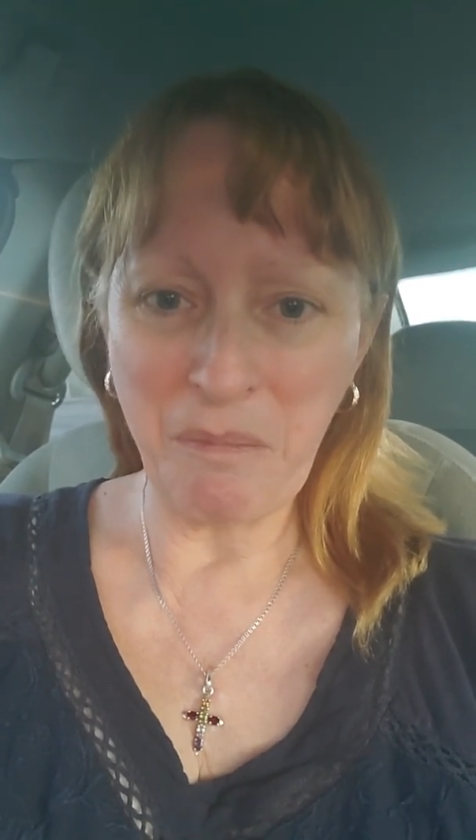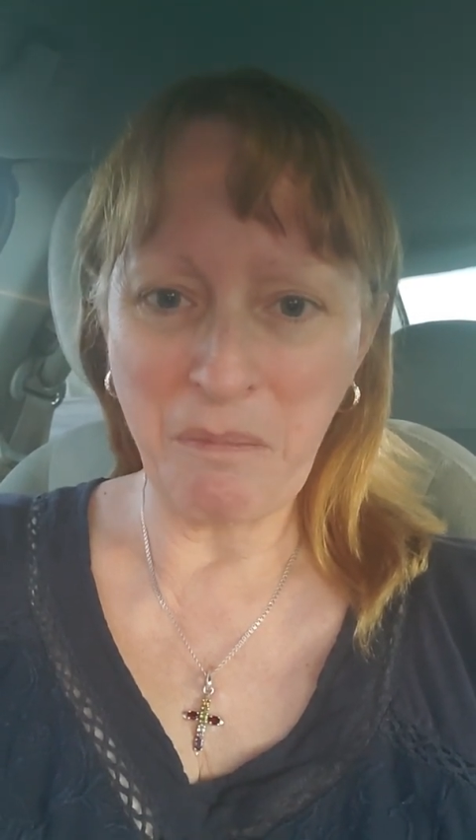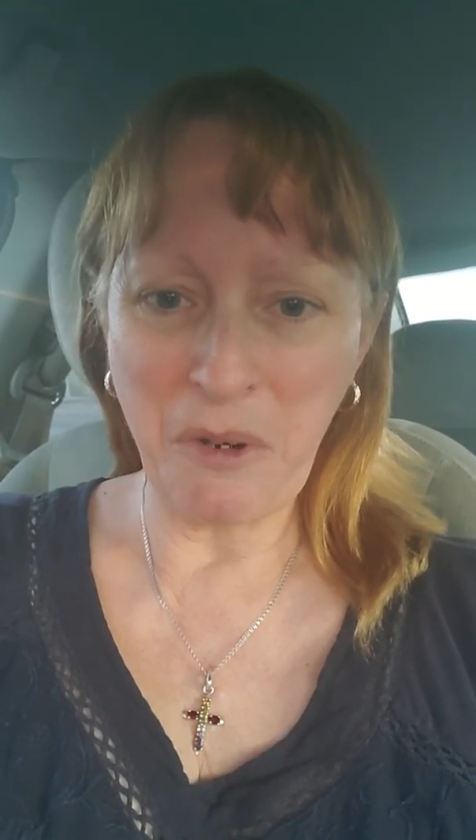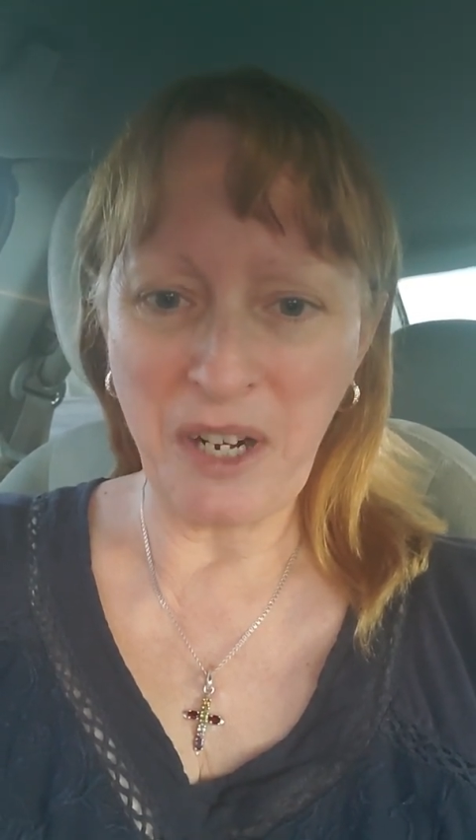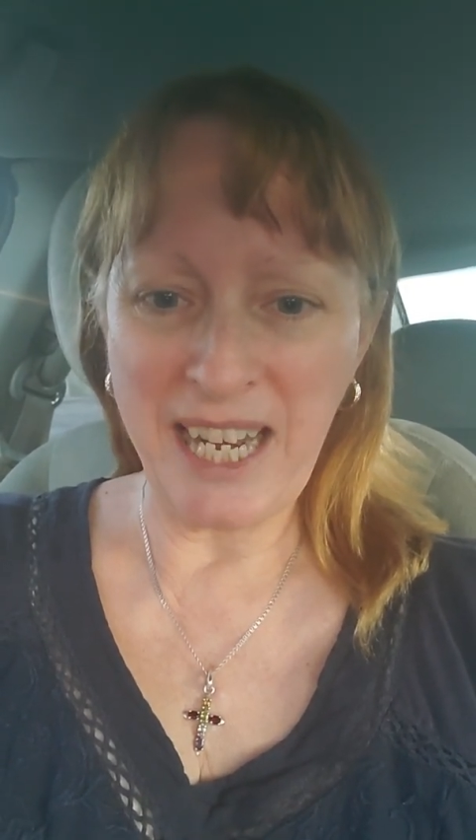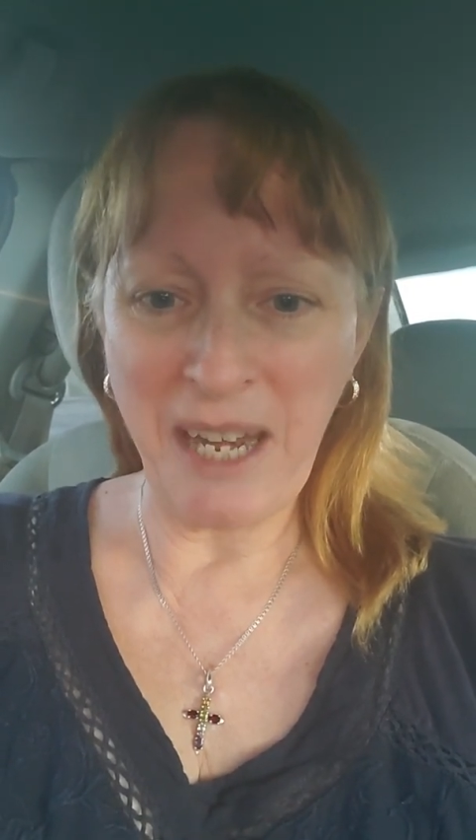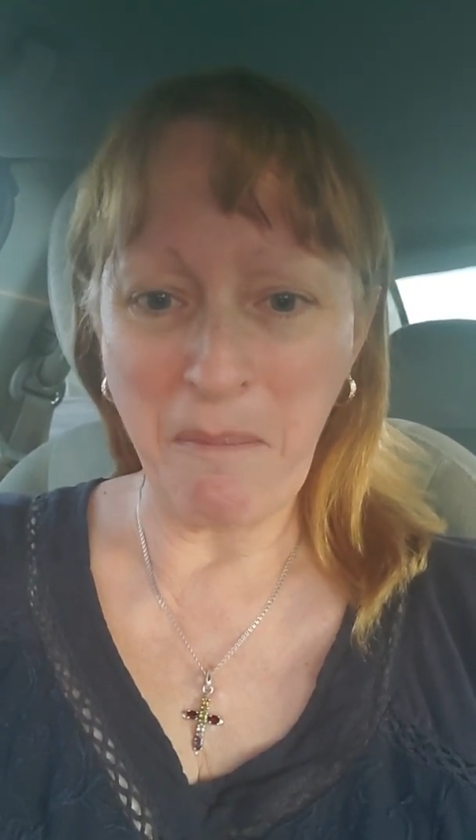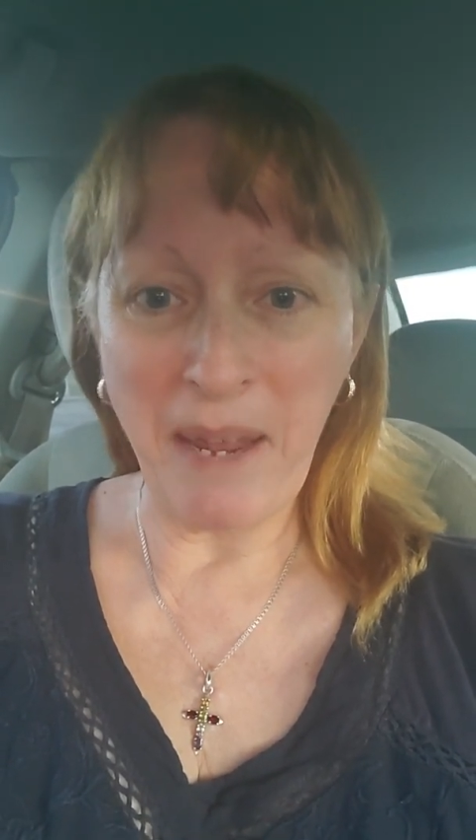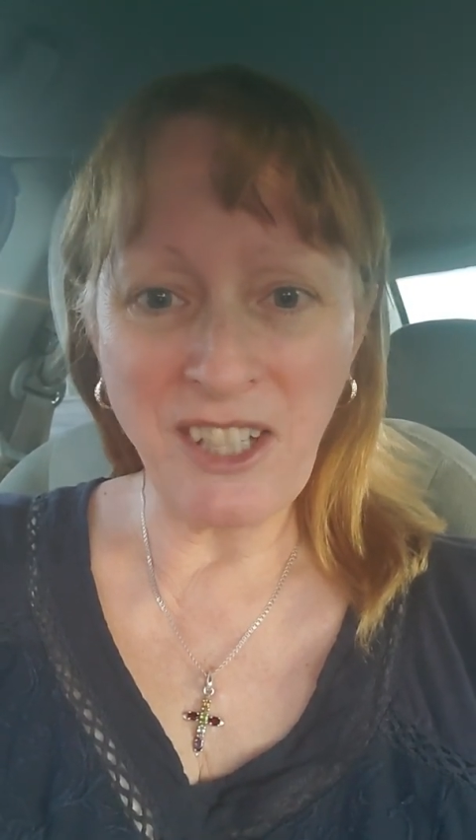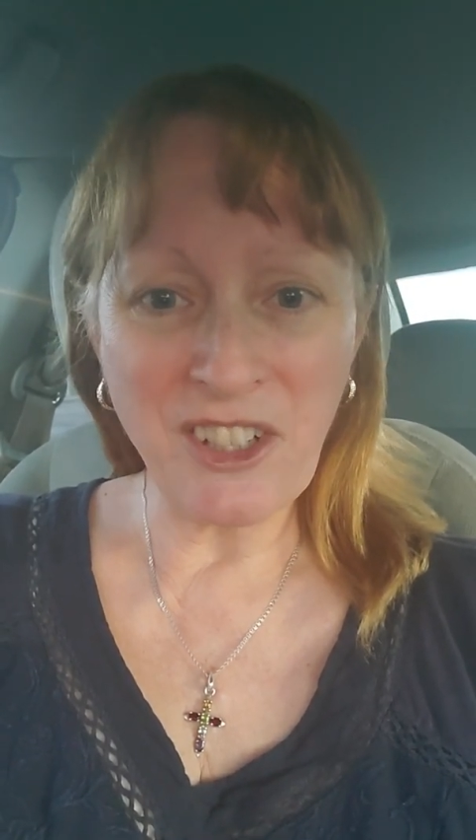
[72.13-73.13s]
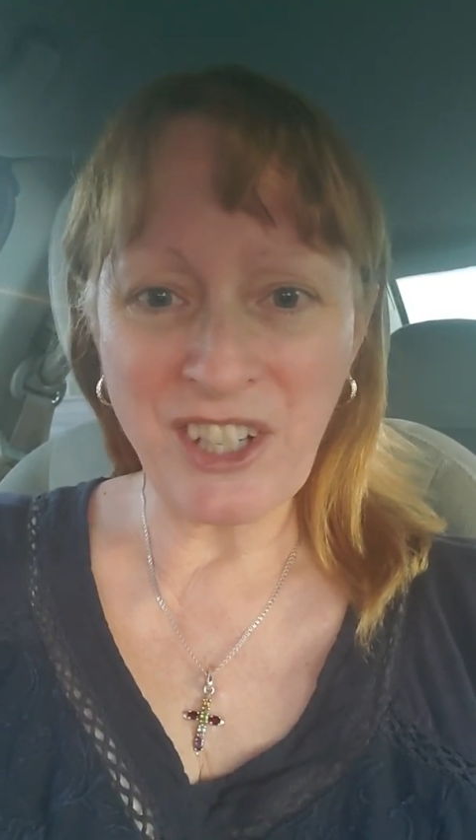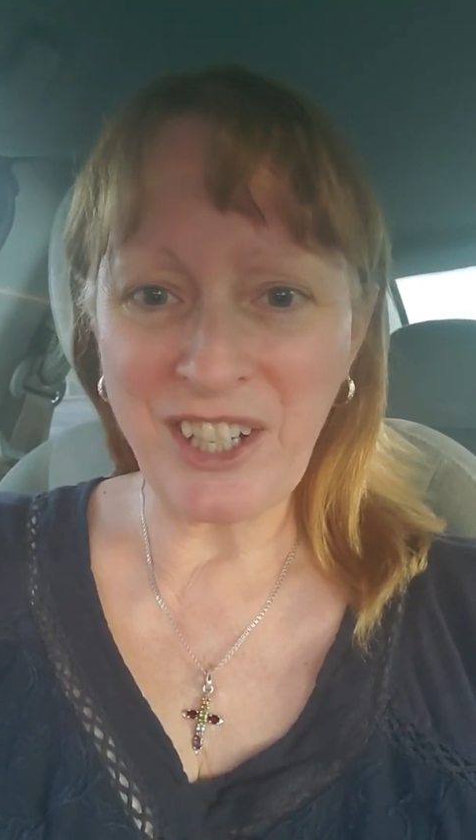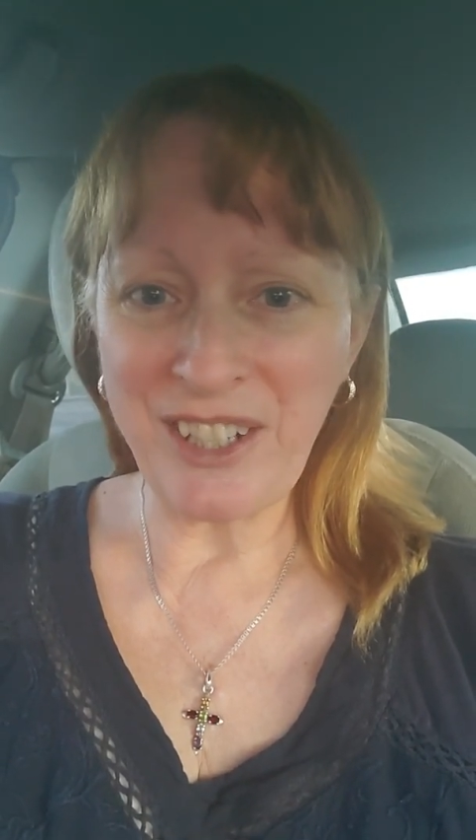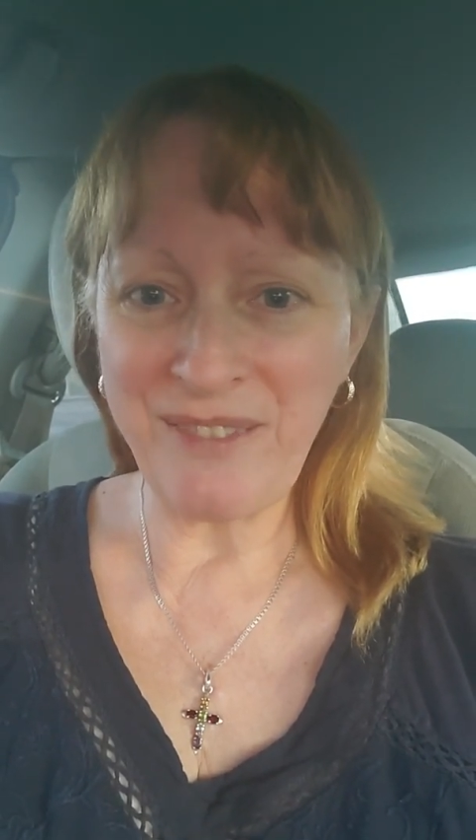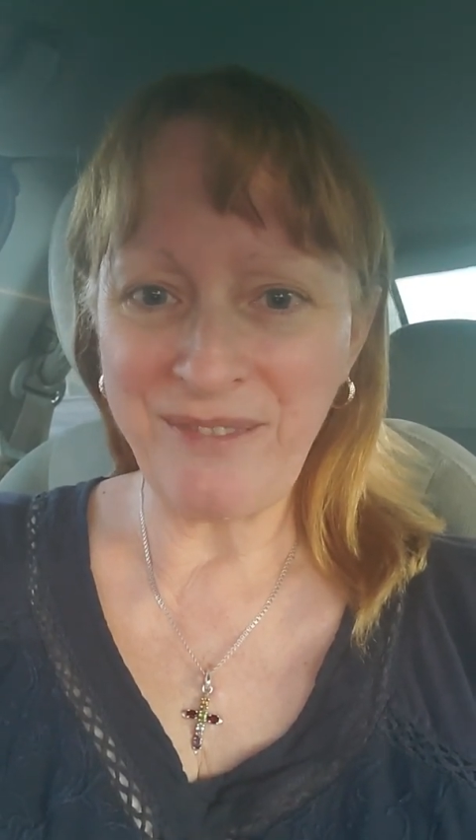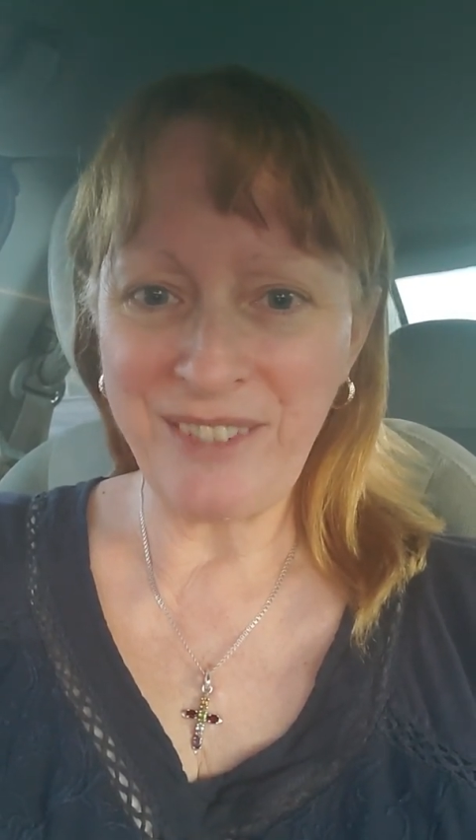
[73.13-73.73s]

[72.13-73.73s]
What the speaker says: born in a manger